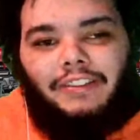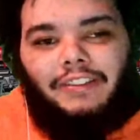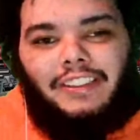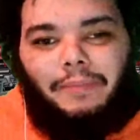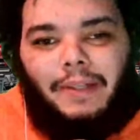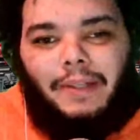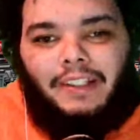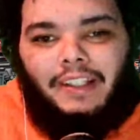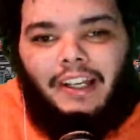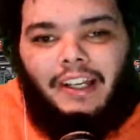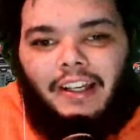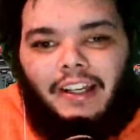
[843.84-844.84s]
since I've been
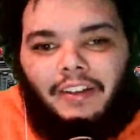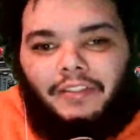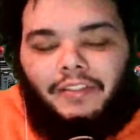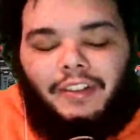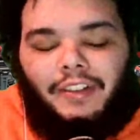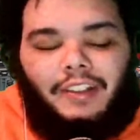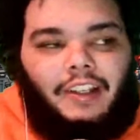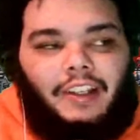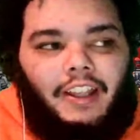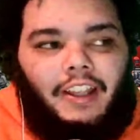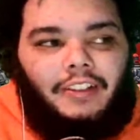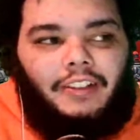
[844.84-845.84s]
alive,
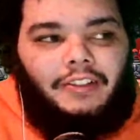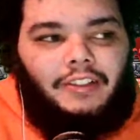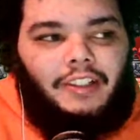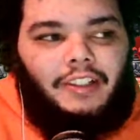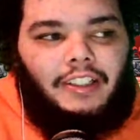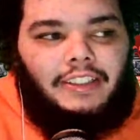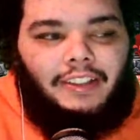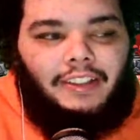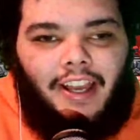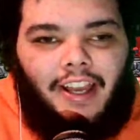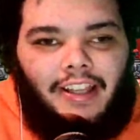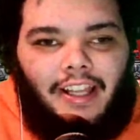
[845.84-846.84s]
Illinois has
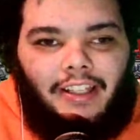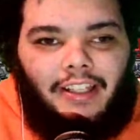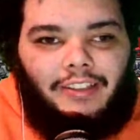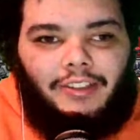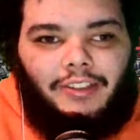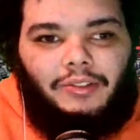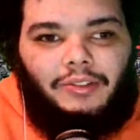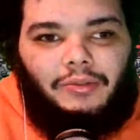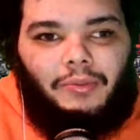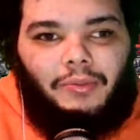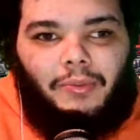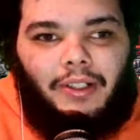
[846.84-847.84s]
only had like
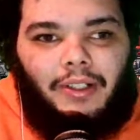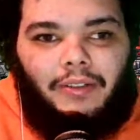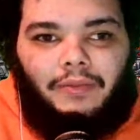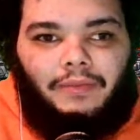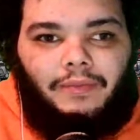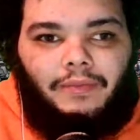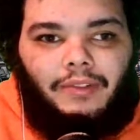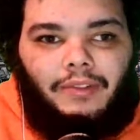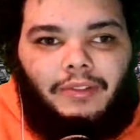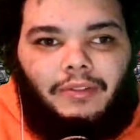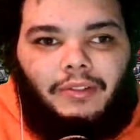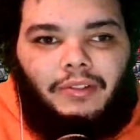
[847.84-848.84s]
2 or 1
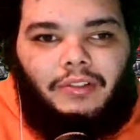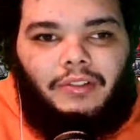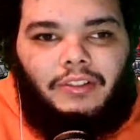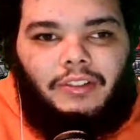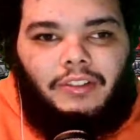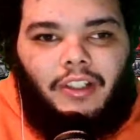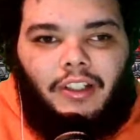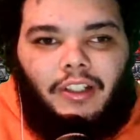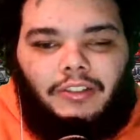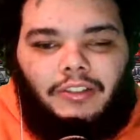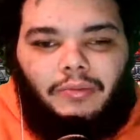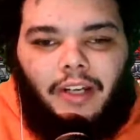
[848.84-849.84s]

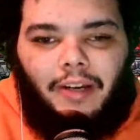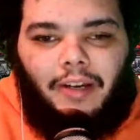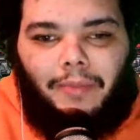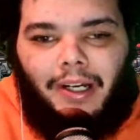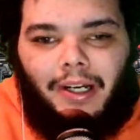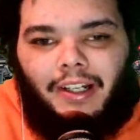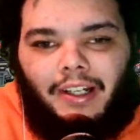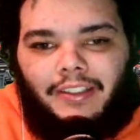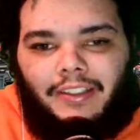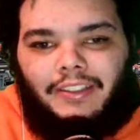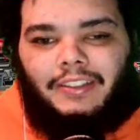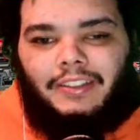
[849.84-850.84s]
2-round
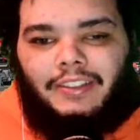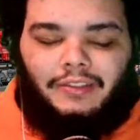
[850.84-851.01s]
buys.